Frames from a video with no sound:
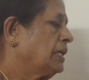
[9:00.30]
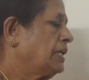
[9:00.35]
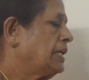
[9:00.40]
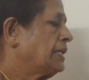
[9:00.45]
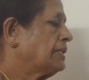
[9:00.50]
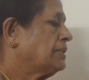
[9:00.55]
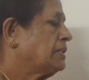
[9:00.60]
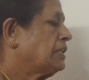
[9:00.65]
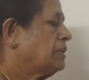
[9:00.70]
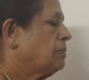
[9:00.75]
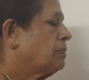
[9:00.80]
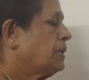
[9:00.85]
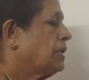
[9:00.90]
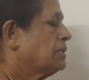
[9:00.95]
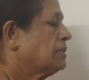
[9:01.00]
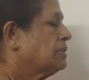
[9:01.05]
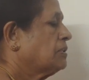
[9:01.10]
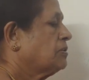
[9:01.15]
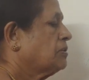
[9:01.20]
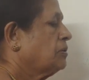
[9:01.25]
Next, it
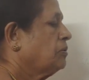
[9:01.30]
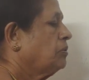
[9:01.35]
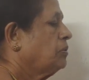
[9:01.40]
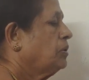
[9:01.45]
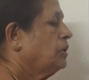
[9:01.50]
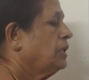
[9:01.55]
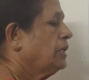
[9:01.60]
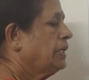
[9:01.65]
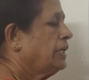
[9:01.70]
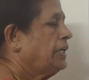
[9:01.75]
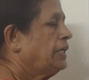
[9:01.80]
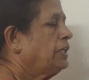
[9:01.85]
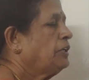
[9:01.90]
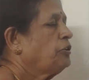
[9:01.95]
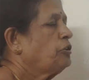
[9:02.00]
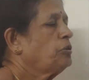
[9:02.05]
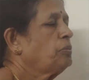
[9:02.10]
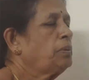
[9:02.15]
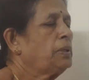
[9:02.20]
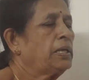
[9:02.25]
passes through a
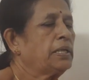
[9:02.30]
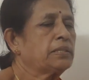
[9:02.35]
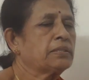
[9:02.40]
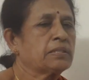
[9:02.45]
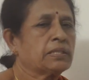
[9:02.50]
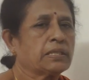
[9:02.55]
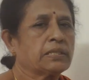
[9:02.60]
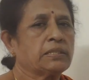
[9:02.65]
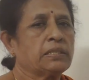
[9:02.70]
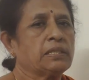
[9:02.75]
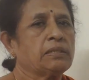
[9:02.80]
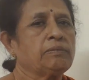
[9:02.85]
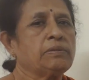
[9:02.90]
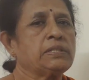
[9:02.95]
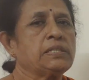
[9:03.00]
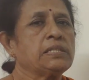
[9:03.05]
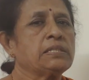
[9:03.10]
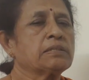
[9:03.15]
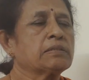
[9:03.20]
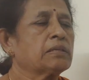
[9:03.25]
tube-like structure
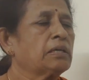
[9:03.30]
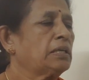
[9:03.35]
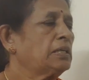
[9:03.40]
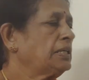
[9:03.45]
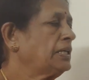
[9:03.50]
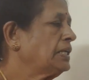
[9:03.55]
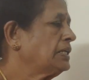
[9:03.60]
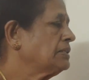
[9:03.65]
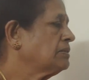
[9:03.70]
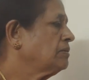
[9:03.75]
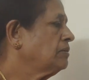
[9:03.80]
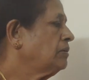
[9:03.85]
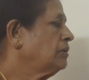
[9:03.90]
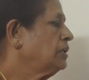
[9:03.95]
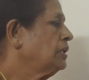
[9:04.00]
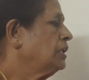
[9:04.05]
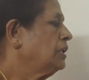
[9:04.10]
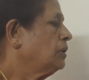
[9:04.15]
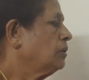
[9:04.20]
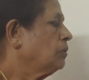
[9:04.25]
which is called as
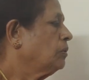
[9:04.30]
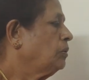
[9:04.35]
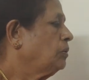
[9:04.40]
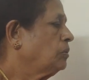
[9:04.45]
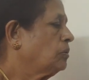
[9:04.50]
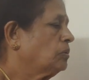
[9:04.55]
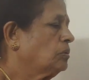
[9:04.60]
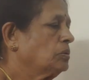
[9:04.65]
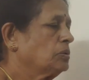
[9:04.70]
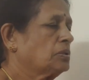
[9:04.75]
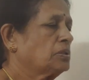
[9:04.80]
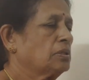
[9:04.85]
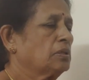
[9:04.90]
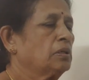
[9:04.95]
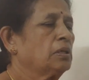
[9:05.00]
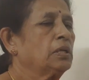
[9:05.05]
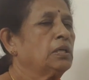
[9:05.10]
glucose.